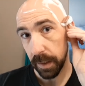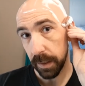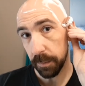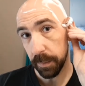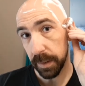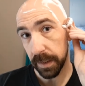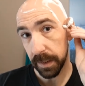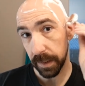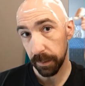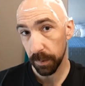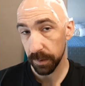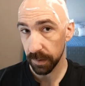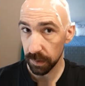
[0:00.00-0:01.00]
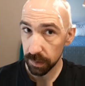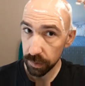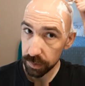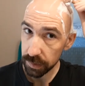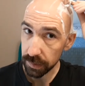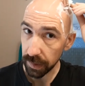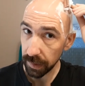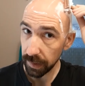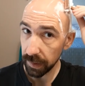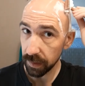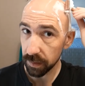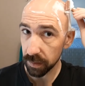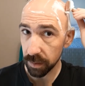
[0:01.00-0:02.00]
and being able to loosen the
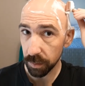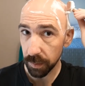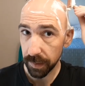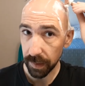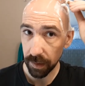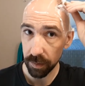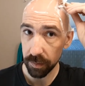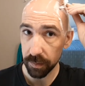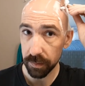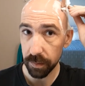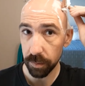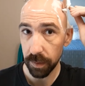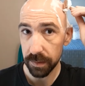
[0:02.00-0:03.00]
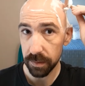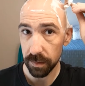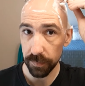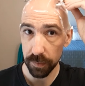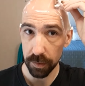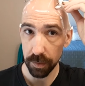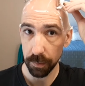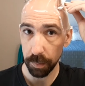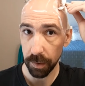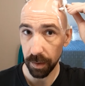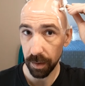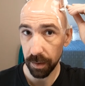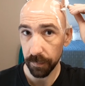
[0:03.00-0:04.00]
handle without the razor falling
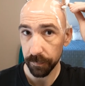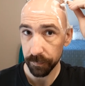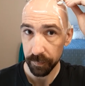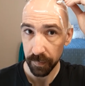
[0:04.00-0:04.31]
apart